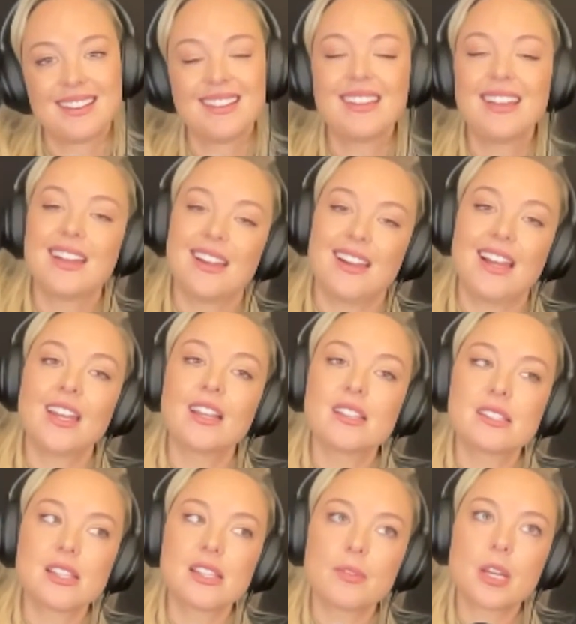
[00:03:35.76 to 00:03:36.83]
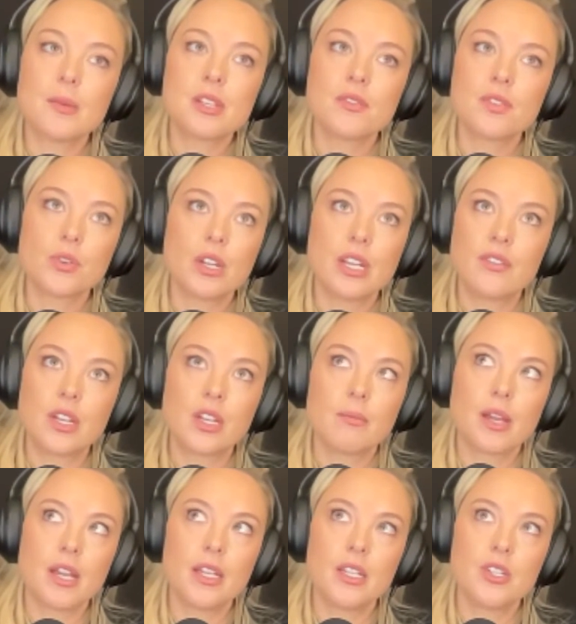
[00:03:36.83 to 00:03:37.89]
yeah. And sometimes I feel like even in
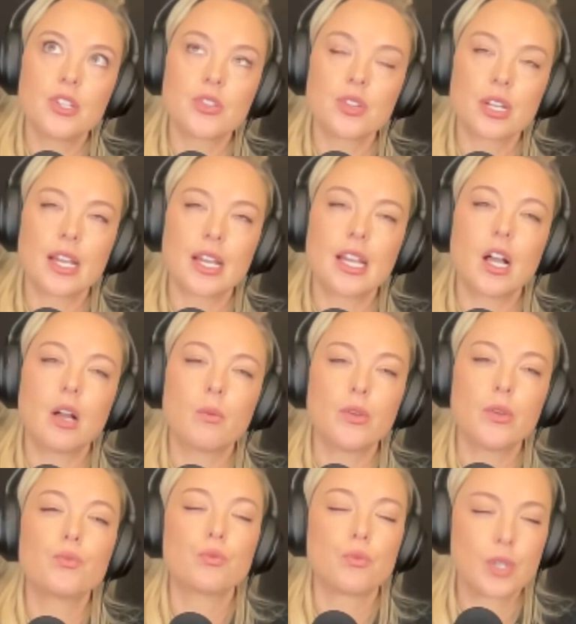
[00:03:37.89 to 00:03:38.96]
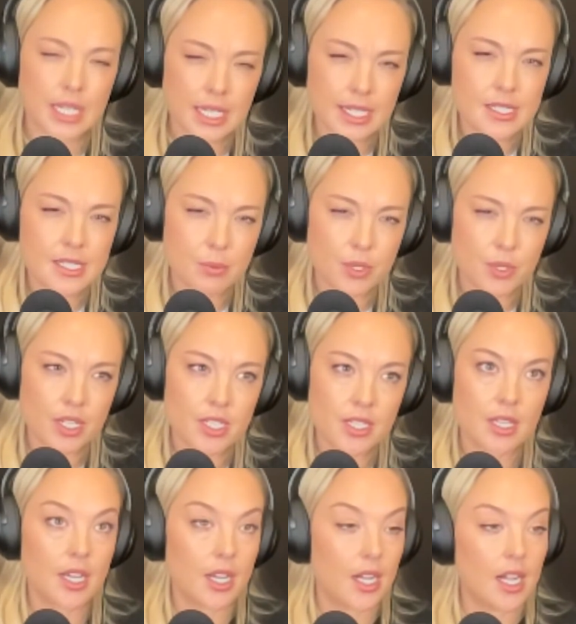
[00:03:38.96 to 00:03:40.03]
my industry, like, are we really supporting each
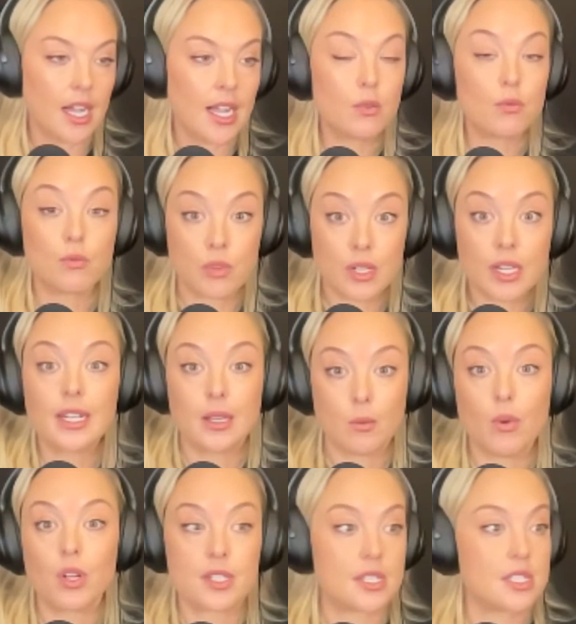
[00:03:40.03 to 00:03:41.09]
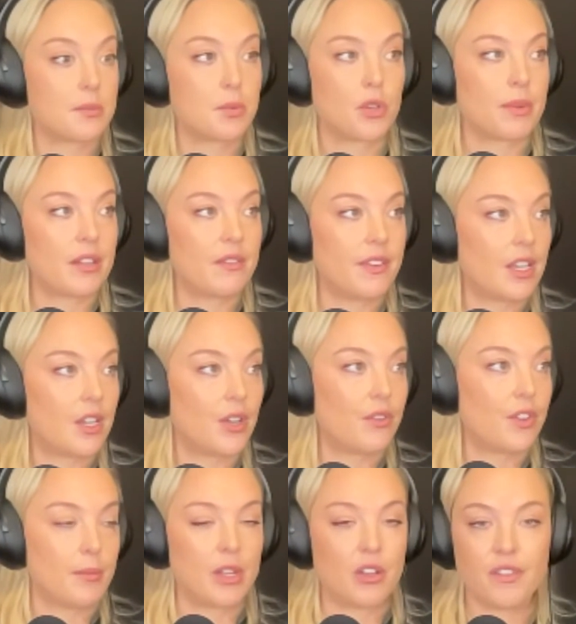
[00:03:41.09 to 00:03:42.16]
other? Like, I really want to support my fellow
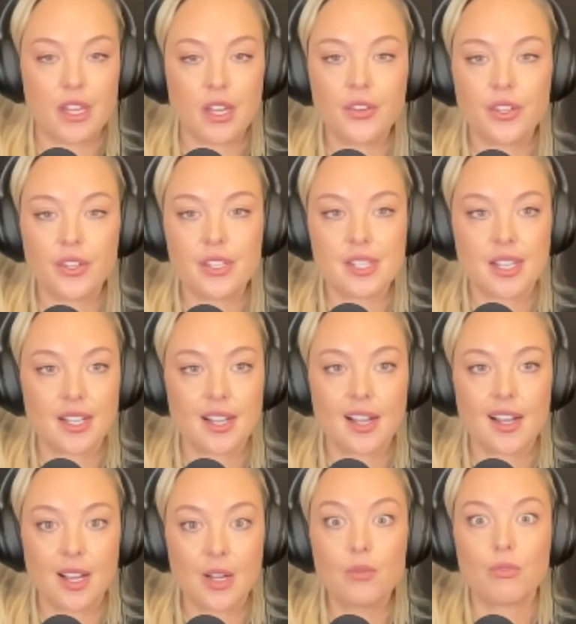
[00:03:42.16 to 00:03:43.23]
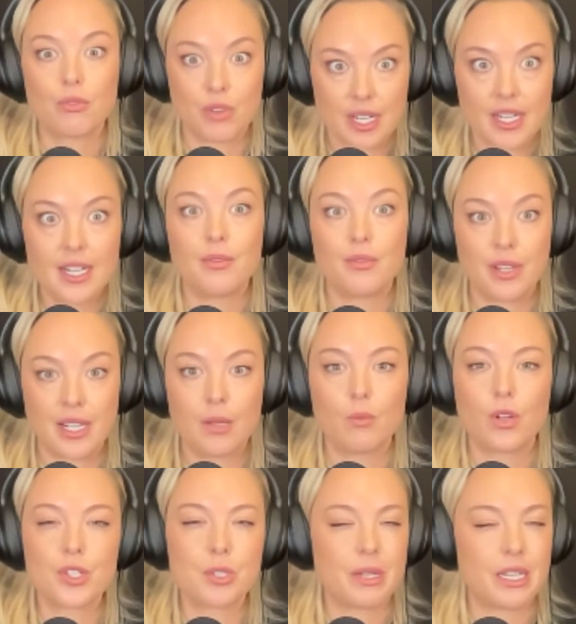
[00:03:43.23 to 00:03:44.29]
female founders. Like, I really, really
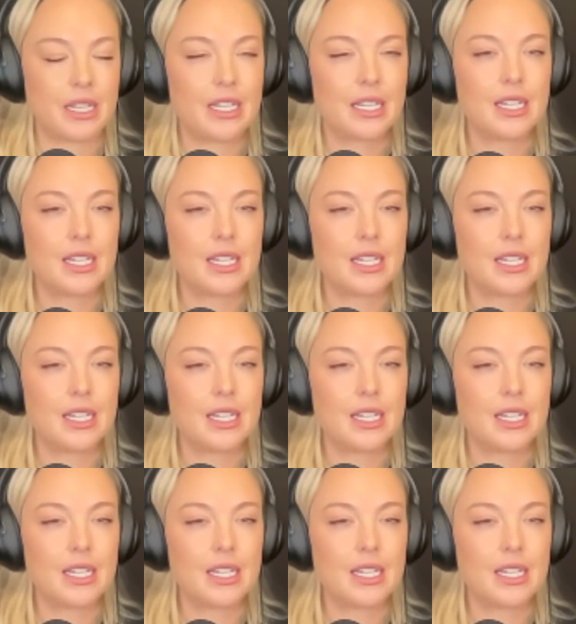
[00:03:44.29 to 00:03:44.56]
want to, but